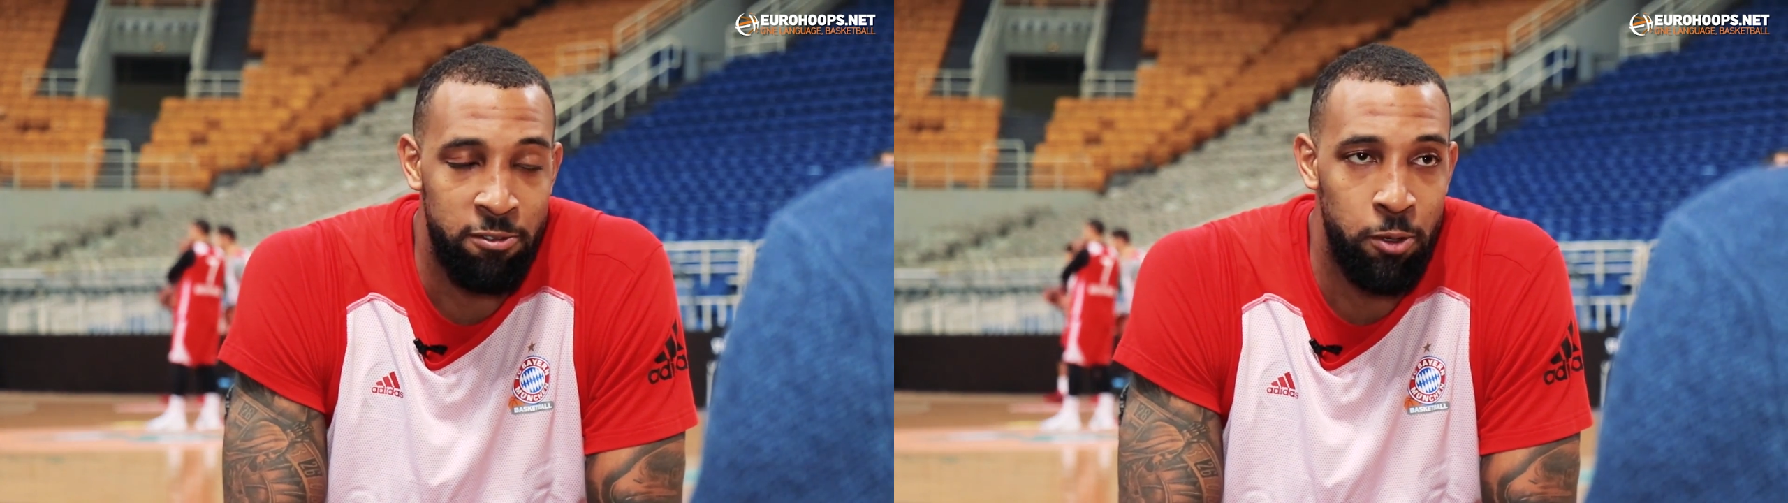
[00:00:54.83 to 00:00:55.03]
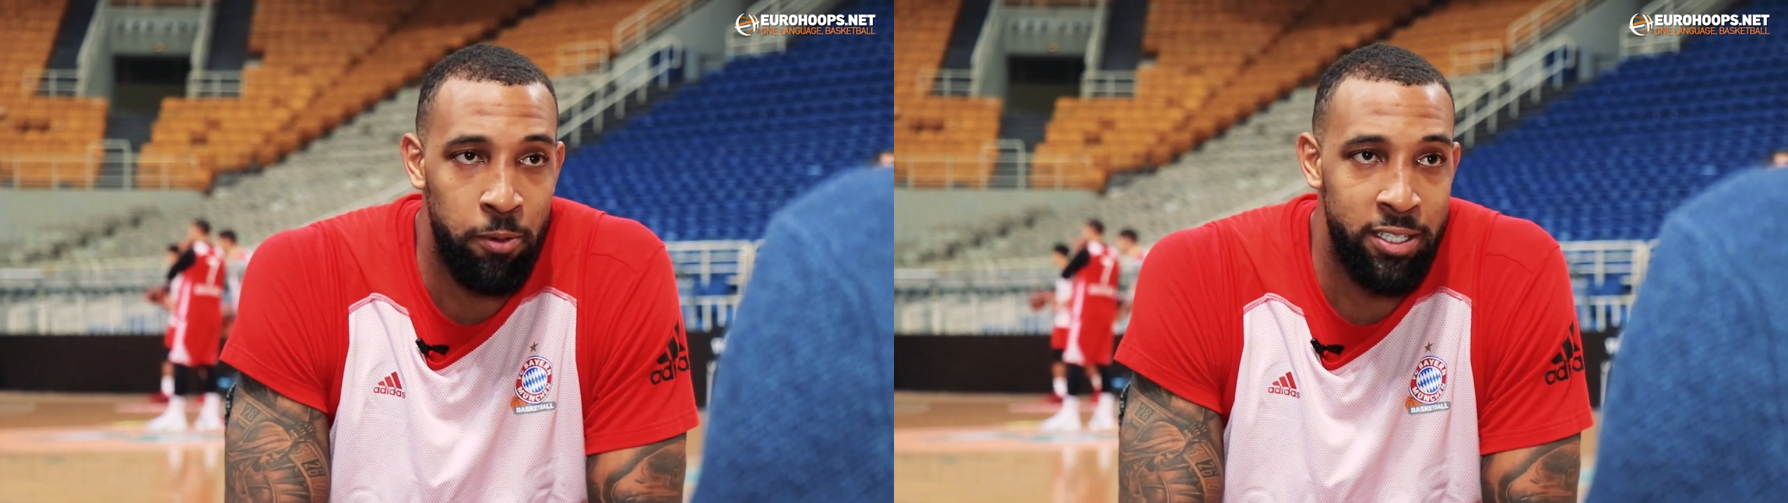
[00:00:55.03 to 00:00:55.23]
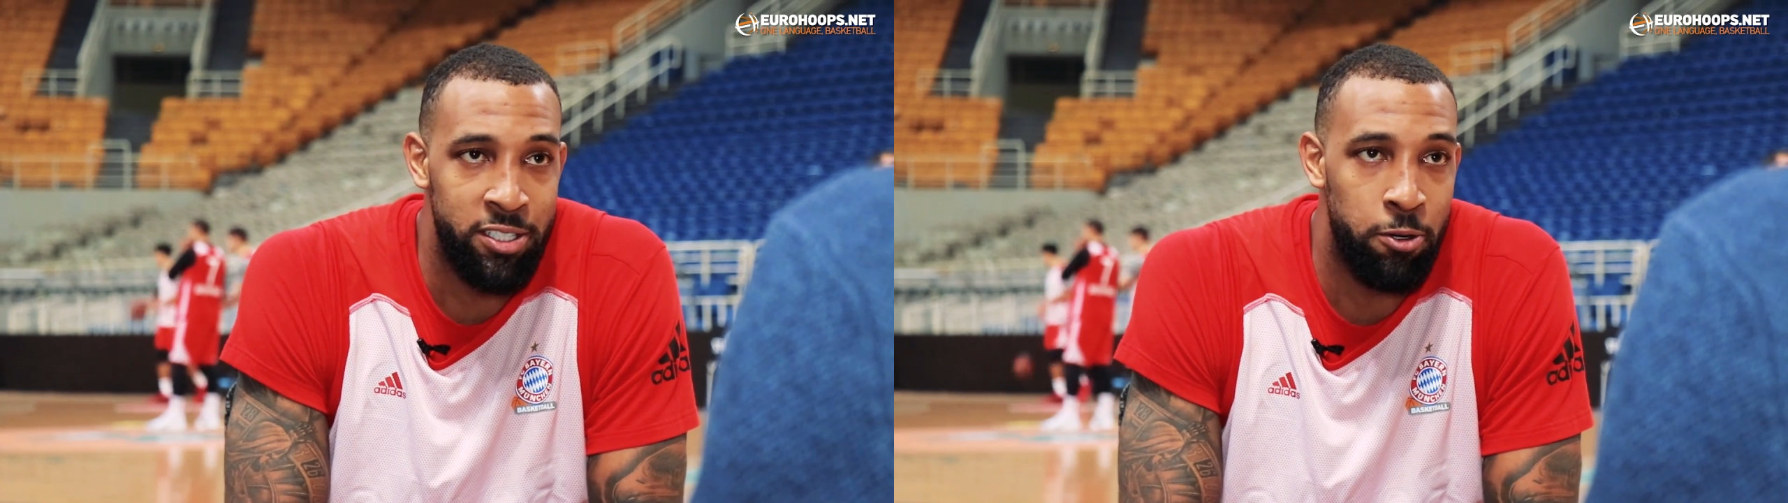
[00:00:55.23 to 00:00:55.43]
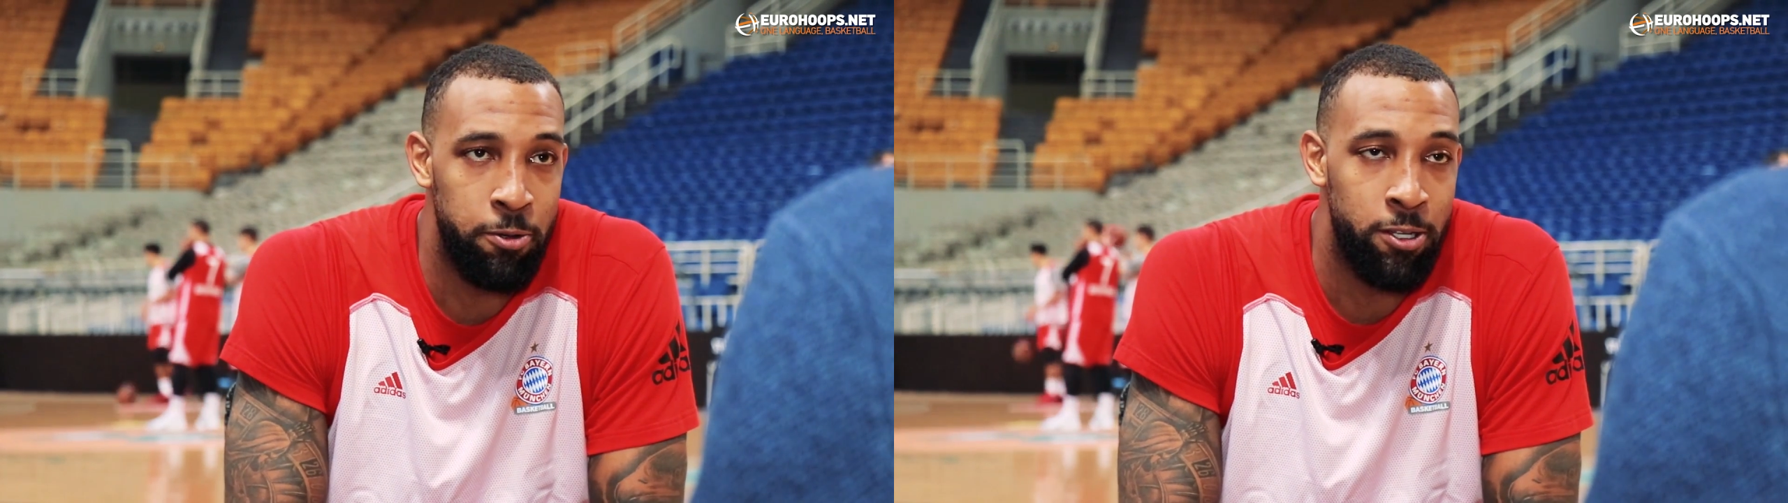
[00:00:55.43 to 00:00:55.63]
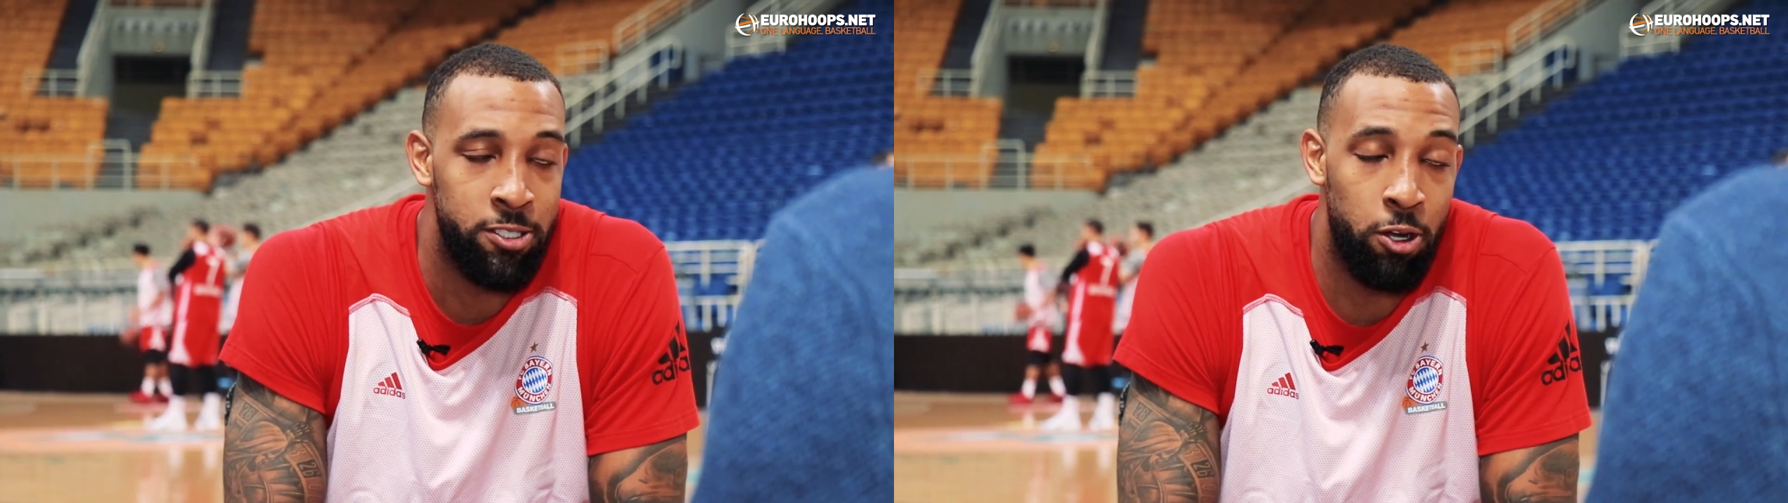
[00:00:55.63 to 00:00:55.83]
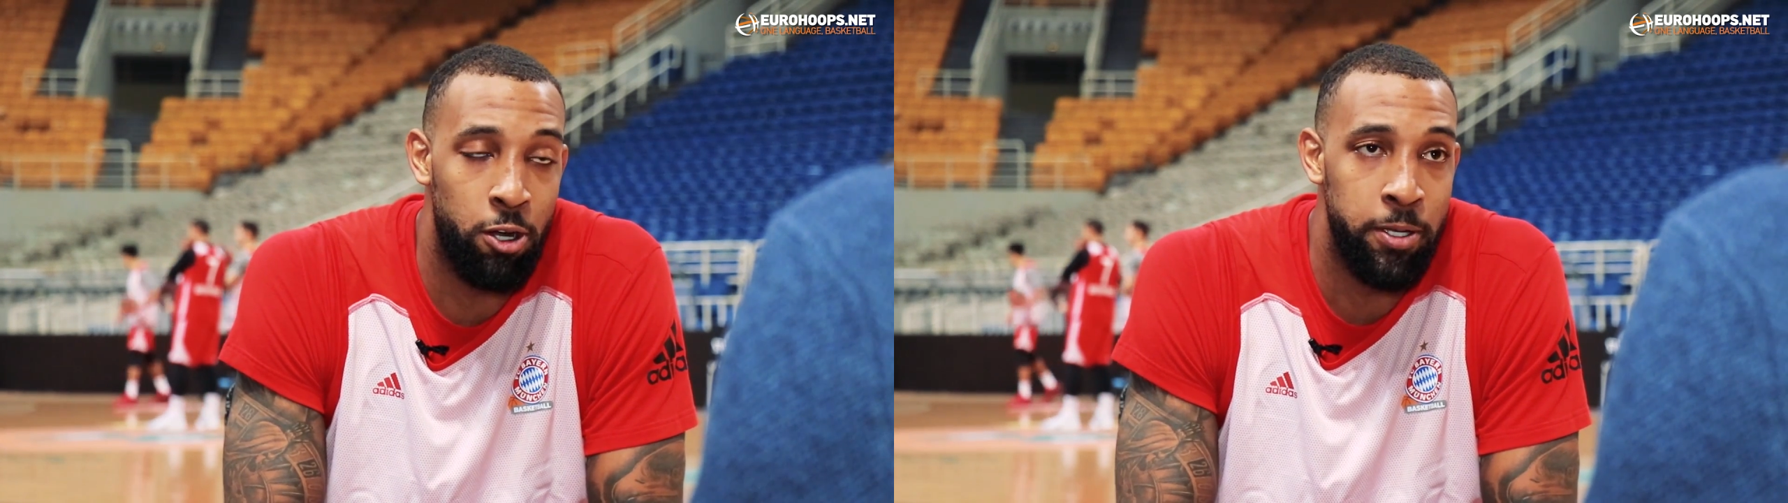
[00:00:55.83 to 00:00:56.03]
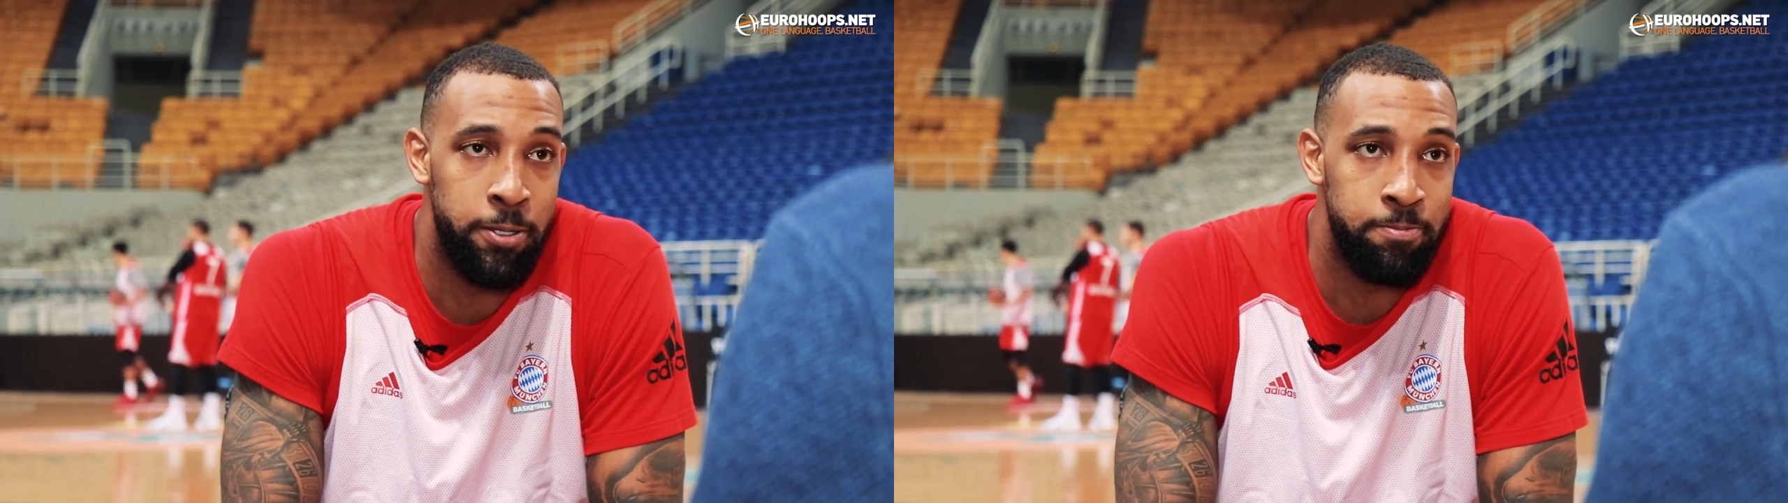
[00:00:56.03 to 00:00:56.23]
for a win. So are we.